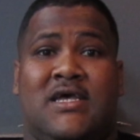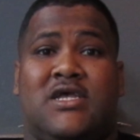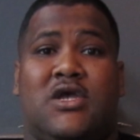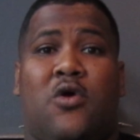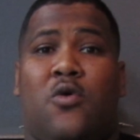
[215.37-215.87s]

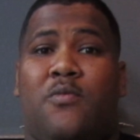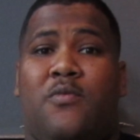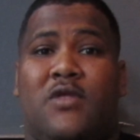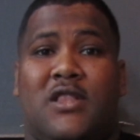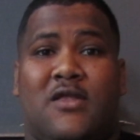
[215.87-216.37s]
So
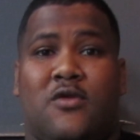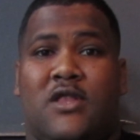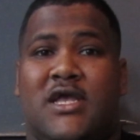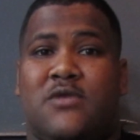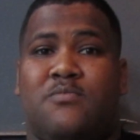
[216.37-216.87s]

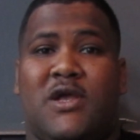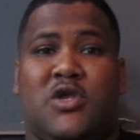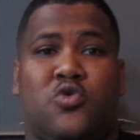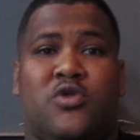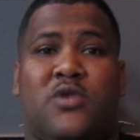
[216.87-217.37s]
let's
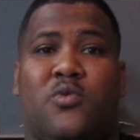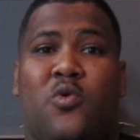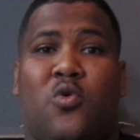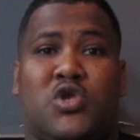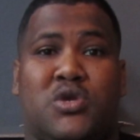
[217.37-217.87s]
make sure that we
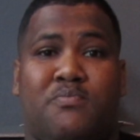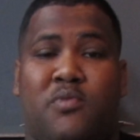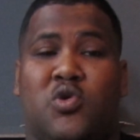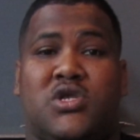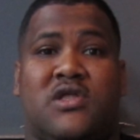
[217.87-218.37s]
all
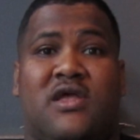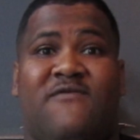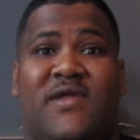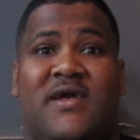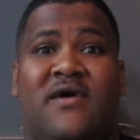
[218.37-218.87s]
support South
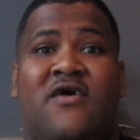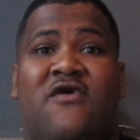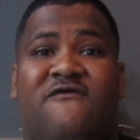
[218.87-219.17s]
Africa